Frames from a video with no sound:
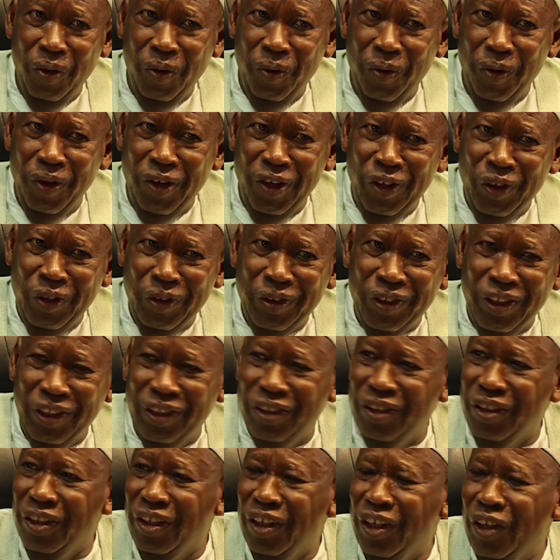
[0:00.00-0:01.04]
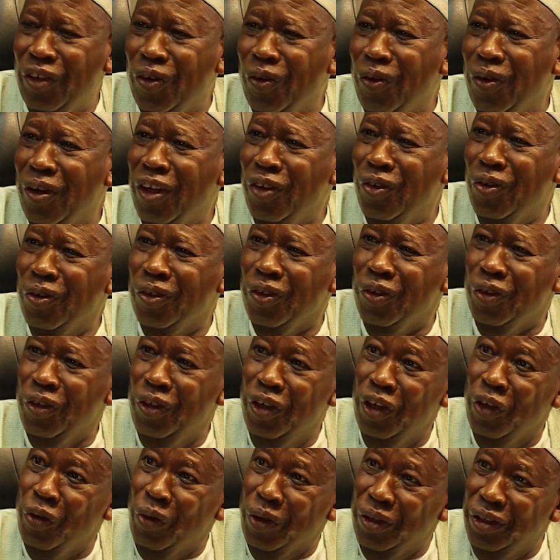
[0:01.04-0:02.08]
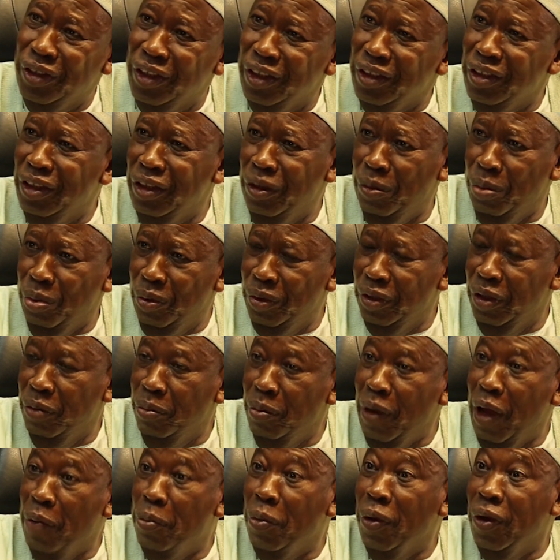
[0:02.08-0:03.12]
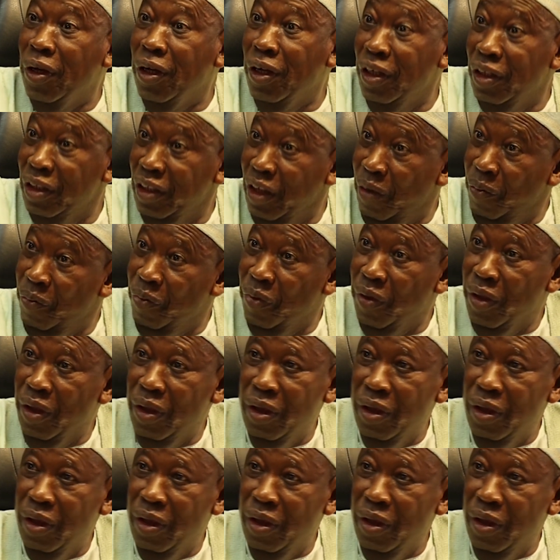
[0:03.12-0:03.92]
we use it in order to decongest the prison by pardoning them.